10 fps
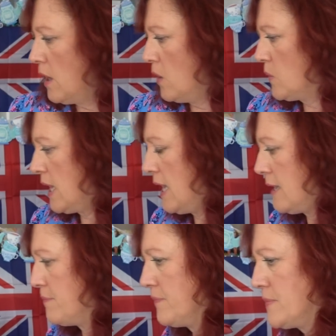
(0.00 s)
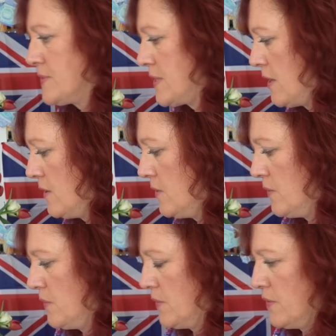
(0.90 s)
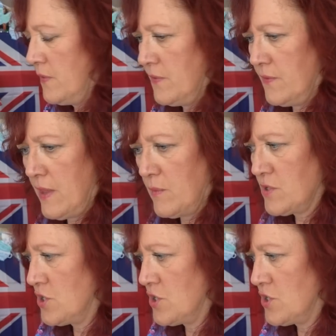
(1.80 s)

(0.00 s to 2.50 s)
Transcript: Okay, so that was